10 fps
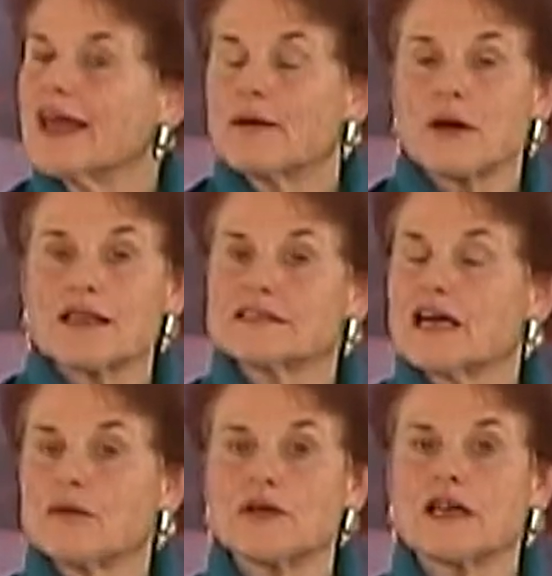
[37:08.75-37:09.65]
And by the
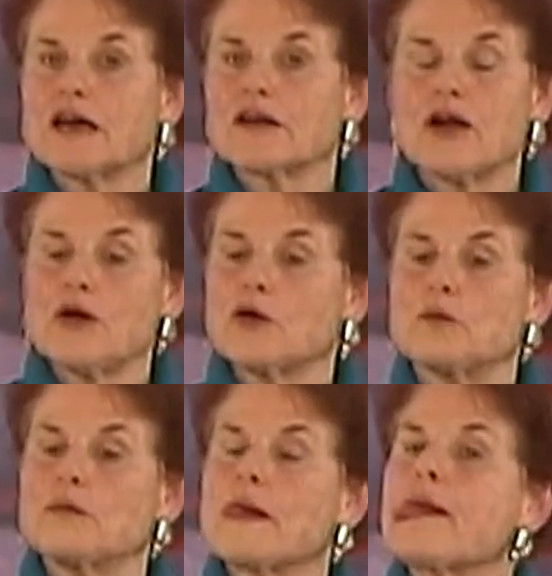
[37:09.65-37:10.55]
time we got her
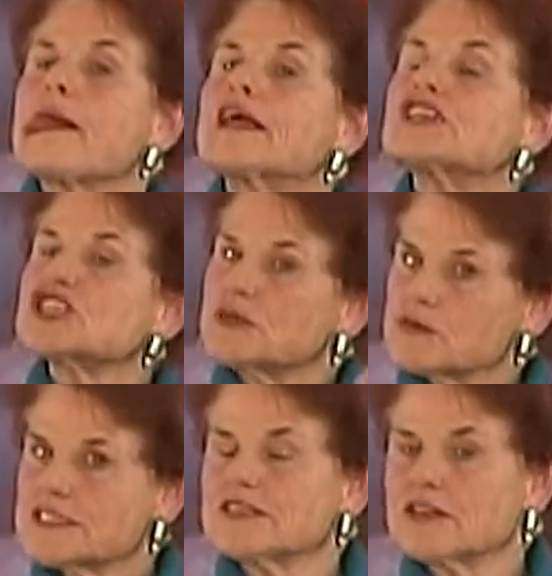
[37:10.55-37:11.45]
home, she
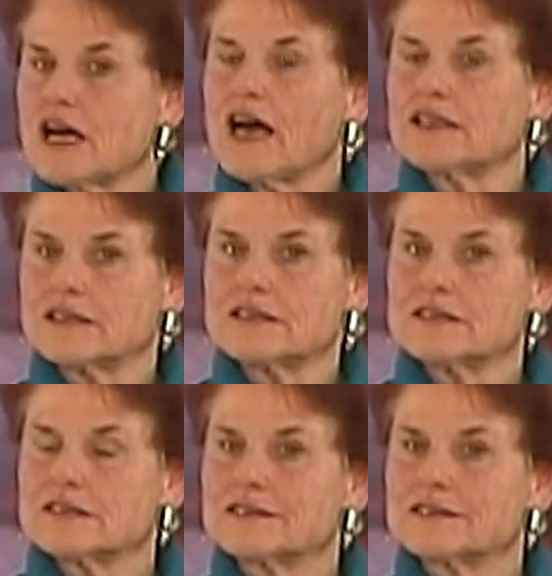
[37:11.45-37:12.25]
was still continent.